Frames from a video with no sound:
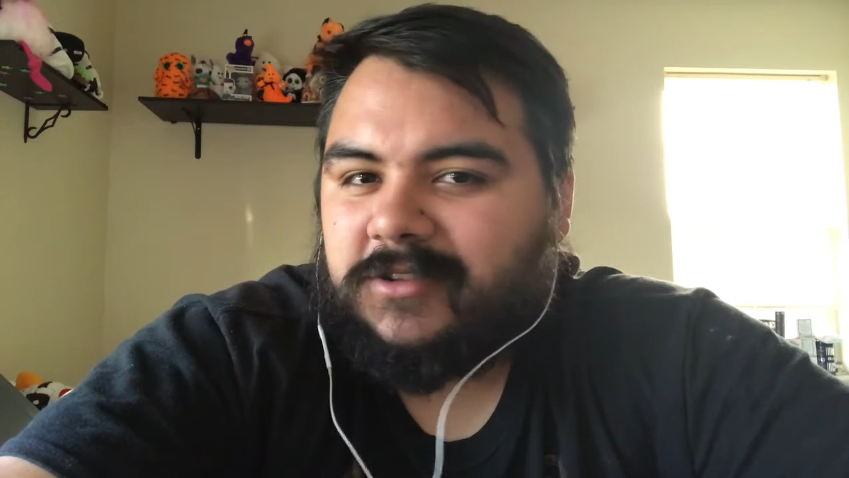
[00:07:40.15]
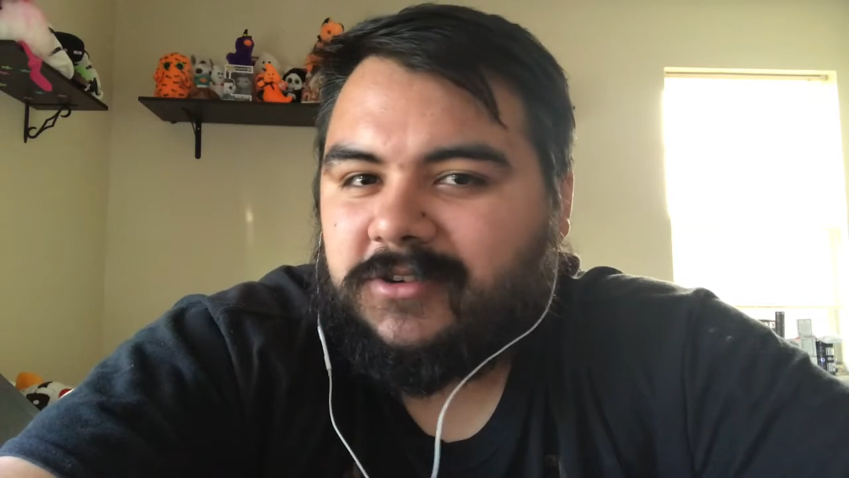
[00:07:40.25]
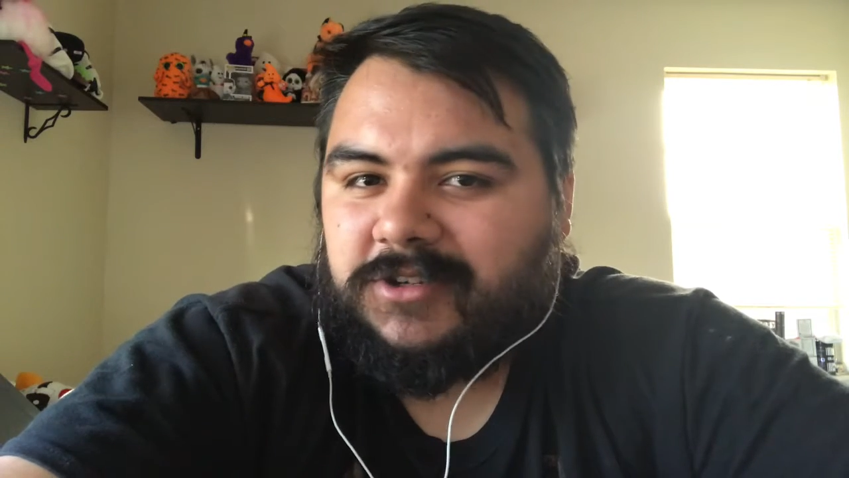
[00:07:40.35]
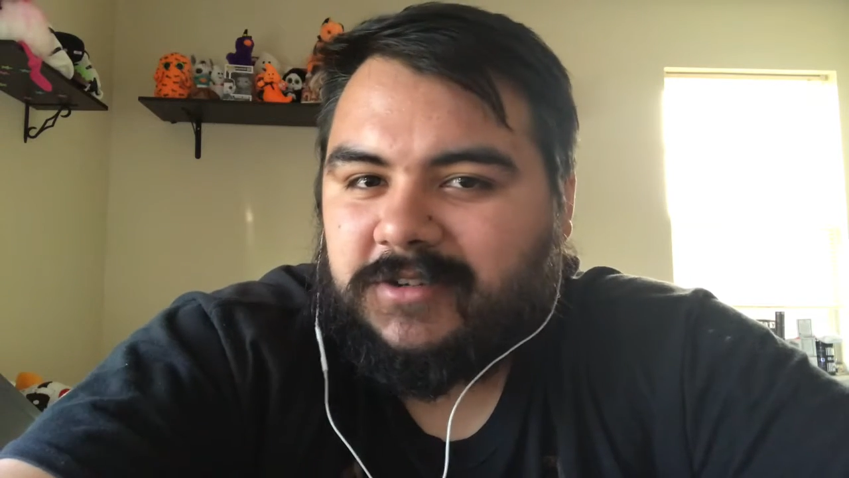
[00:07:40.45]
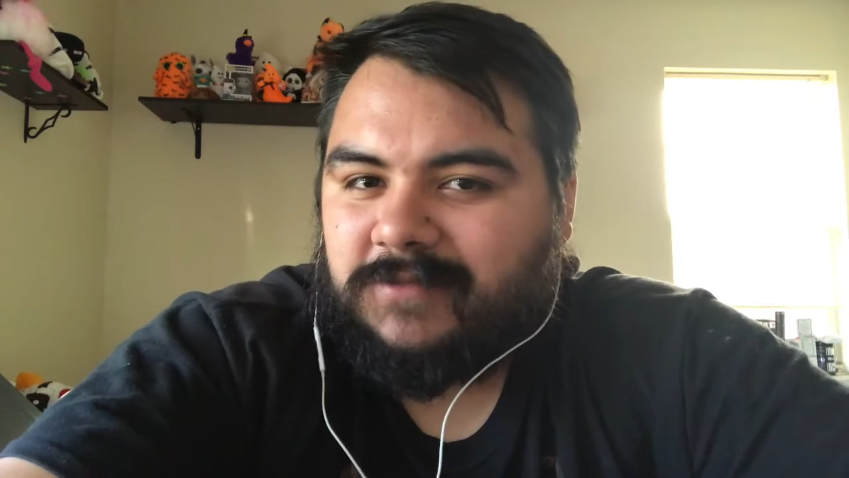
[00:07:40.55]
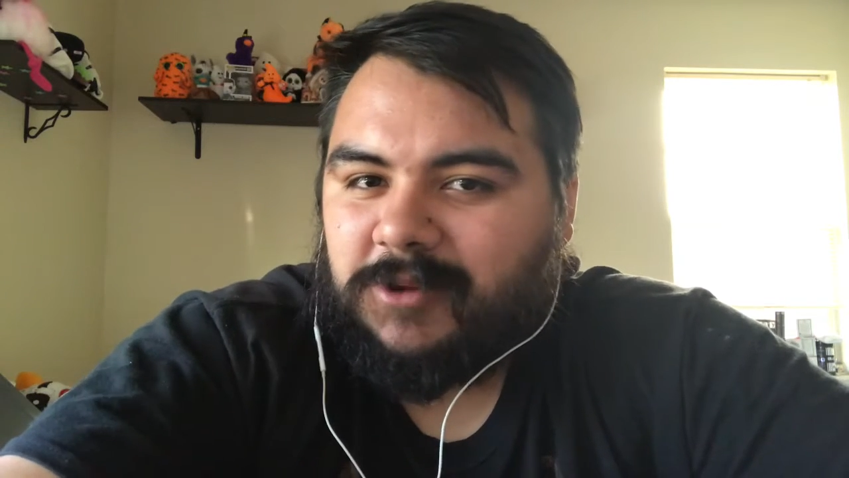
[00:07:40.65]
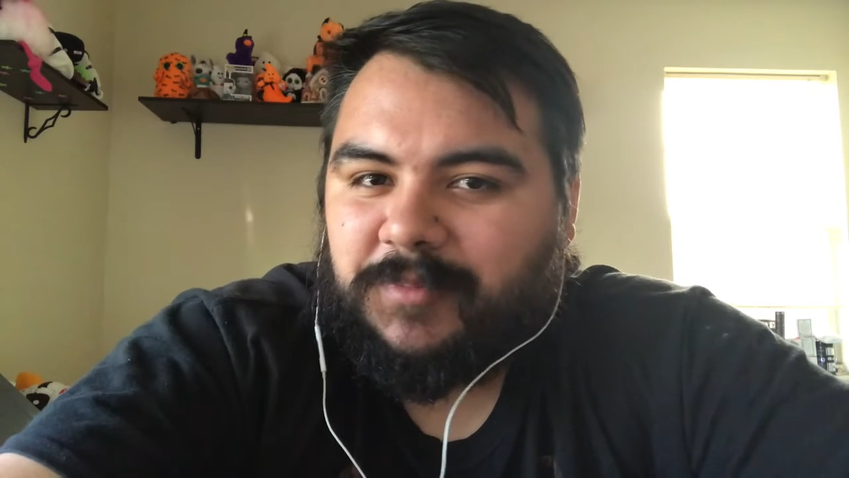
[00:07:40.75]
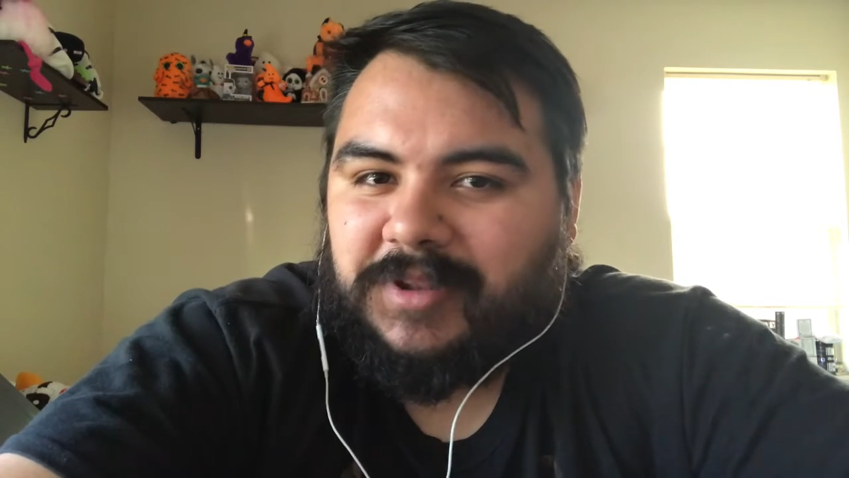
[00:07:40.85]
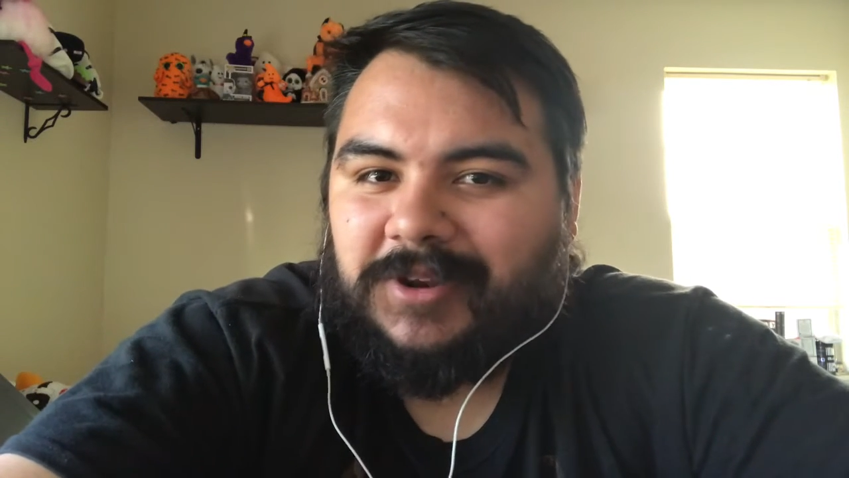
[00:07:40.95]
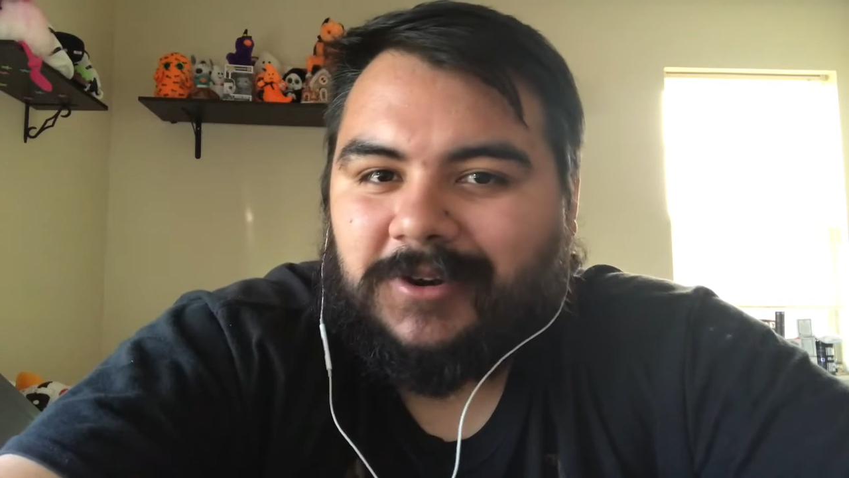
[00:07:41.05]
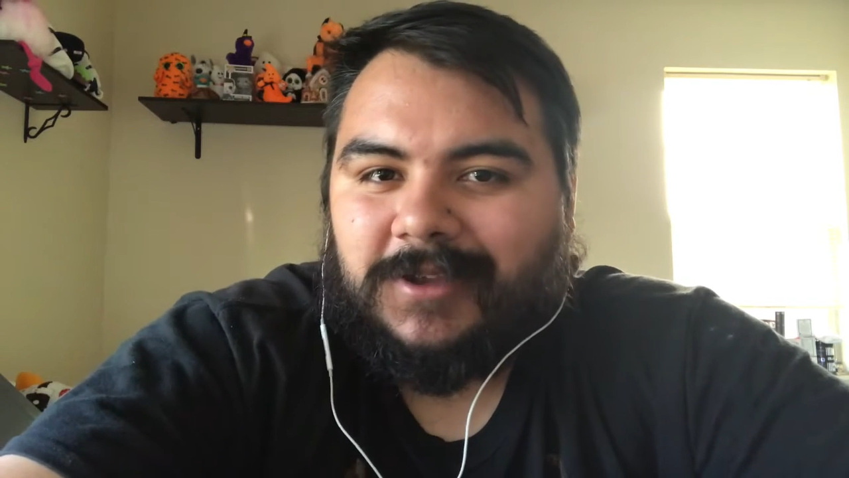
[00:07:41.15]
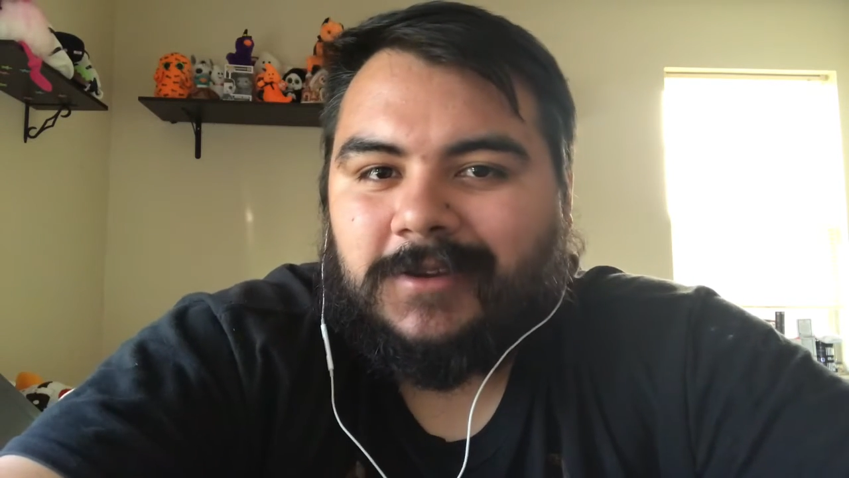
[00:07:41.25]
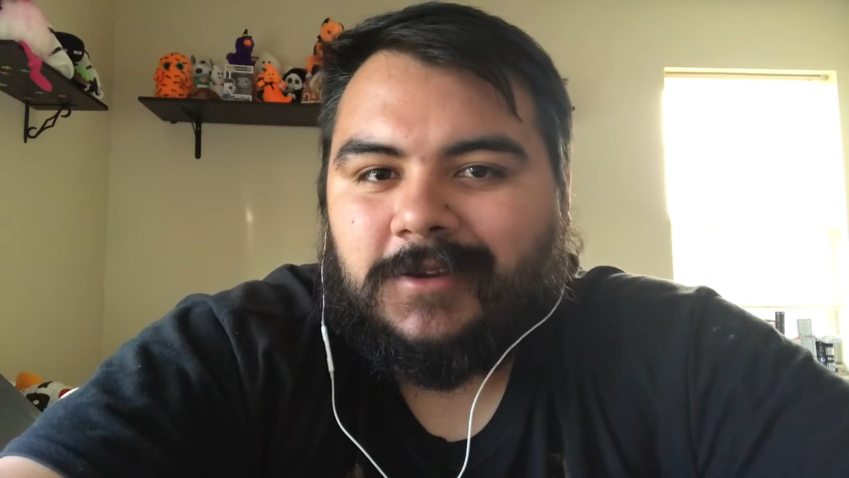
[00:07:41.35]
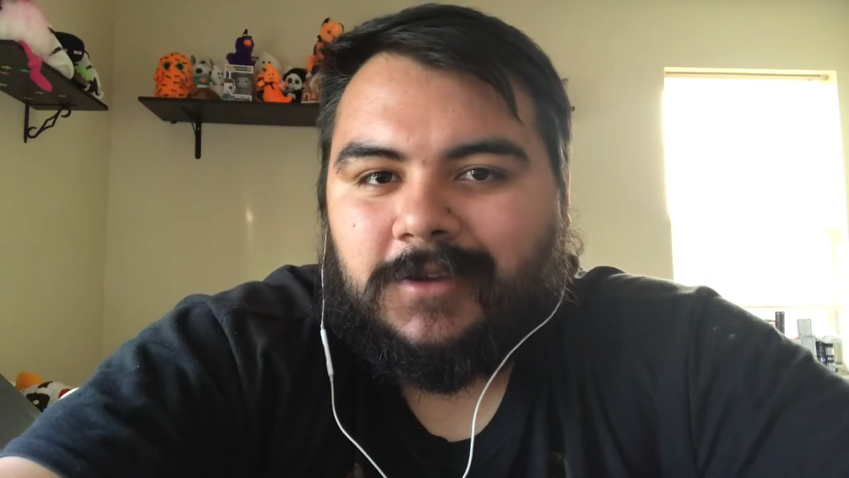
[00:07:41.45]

They're just a bit dirty.